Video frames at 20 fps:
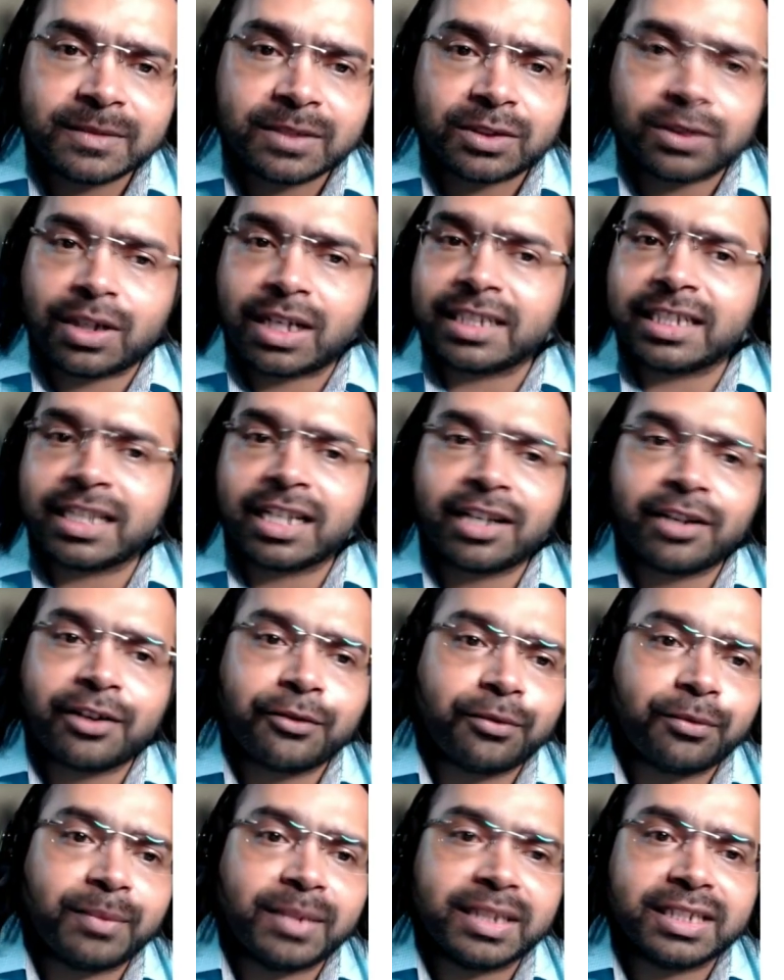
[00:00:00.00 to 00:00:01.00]
So as I
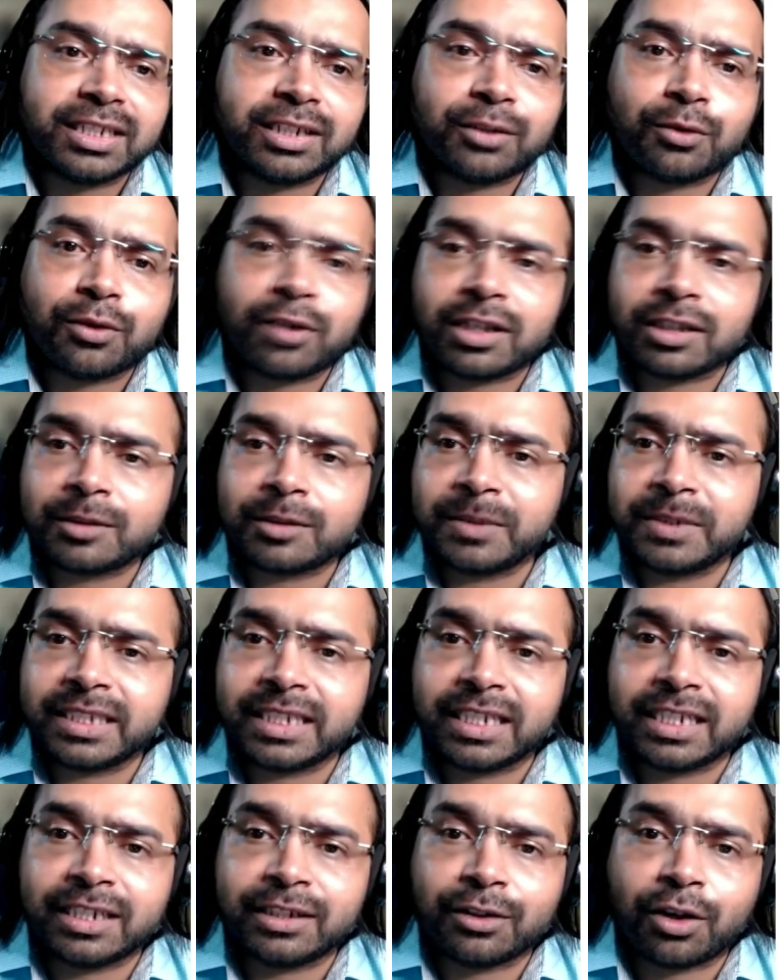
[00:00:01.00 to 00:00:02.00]
have mentioned, OWASP is
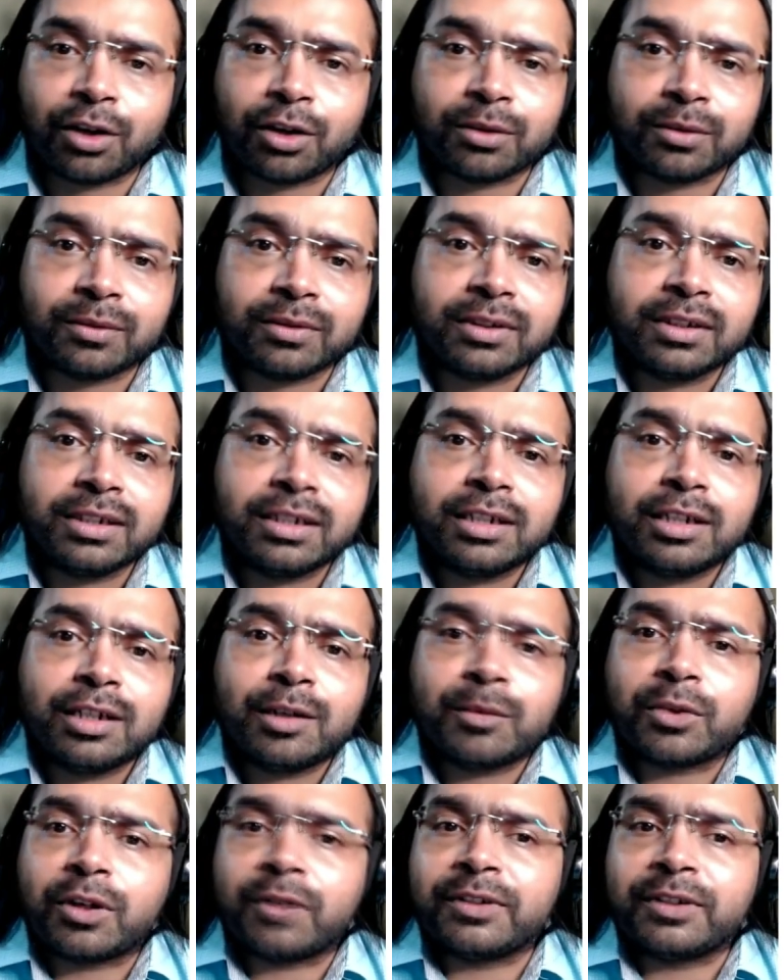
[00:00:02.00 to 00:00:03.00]
a
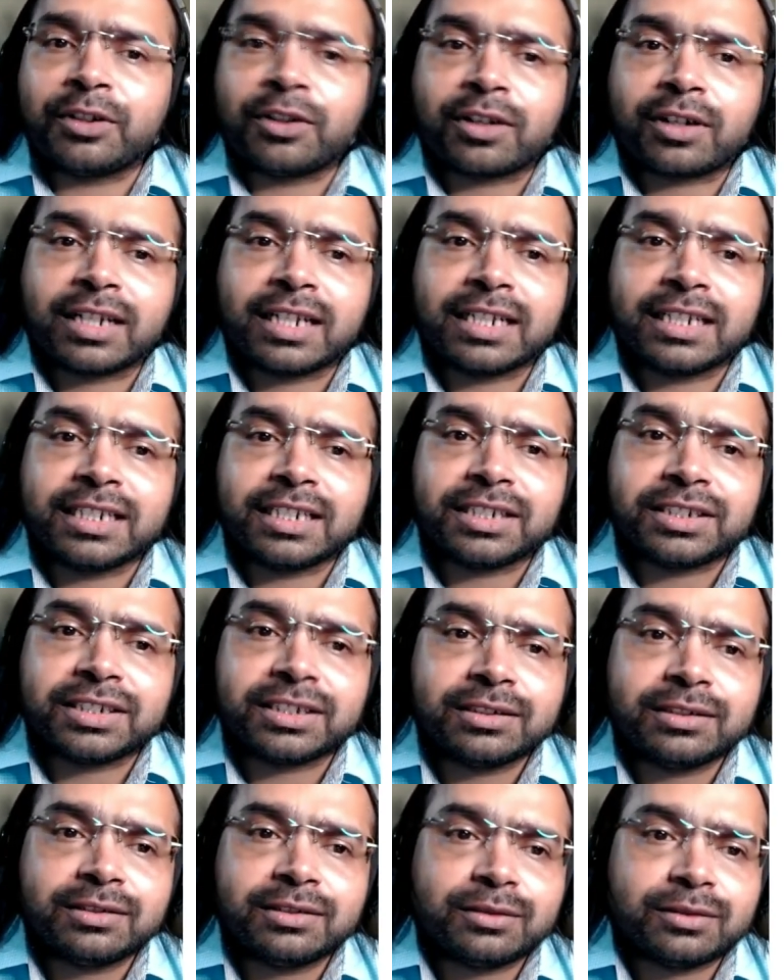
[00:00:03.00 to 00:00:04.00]
non-profit
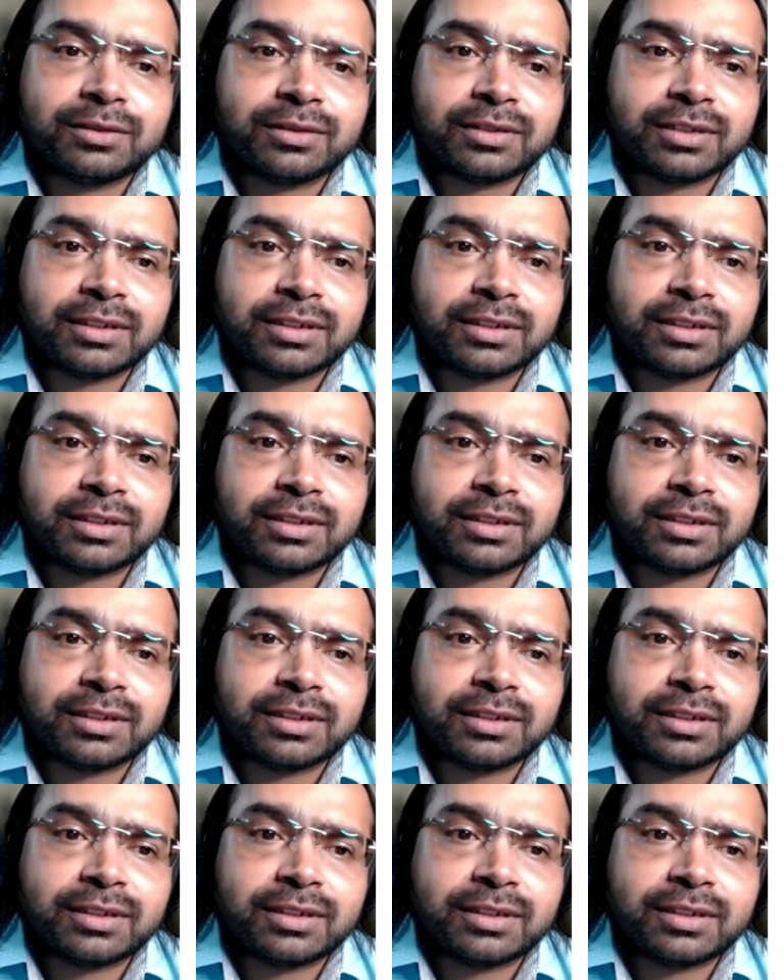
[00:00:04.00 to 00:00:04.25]
organization,